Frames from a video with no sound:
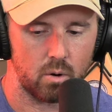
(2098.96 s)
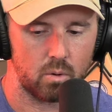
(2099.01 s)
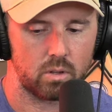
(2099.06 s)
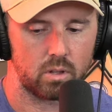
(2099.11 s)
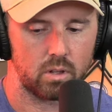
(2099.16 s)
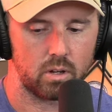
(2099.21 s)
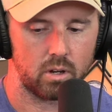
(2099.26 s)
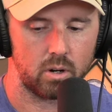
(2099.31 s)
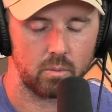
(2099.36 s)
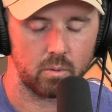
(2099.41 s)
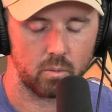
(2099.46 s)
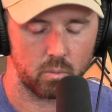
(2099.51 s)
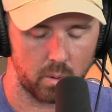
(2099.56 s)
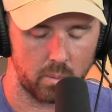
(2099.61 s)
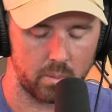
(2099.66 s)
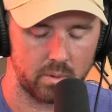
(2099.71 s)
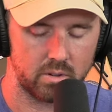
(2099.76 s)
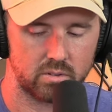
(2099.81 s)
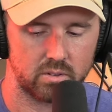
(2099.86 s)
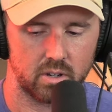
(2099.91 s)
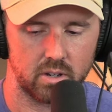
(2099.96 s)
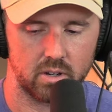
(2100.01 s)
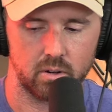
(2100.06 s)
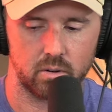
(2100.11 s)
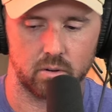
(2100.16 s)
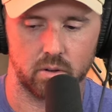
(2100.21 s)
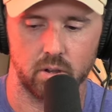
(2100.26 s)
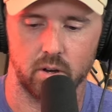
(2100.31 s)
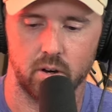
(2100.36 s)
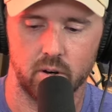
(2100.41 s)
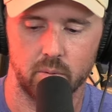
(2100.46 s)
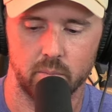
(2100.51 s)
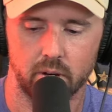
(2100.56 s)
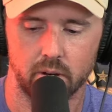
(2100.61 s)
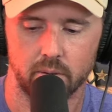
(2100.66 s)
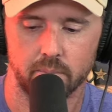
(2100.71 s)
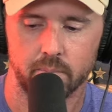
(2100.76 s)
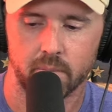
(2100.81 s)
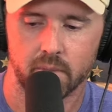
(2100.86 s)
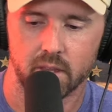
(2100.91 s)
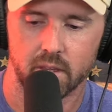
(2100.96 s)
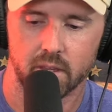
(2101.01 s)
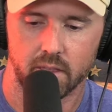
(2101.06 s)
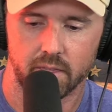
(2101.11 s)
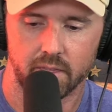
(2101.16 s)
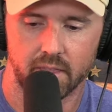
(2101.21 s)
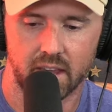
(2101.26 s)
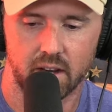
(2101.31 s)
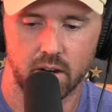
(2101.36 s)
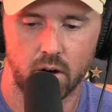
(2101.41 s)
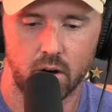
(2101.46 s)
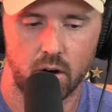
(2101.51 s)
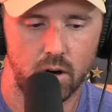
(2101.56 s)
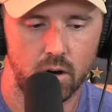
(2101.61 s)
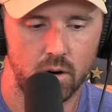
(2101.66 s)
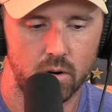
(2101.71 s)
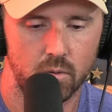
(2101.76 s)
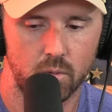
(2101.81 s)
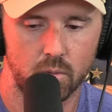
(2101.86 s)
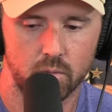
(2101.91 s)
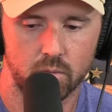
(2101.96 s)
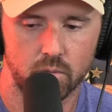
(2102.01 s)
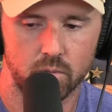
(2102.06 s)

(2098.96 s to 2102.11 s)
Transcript: Oklahoma, where we used to hunt in Oklahoma, they'd all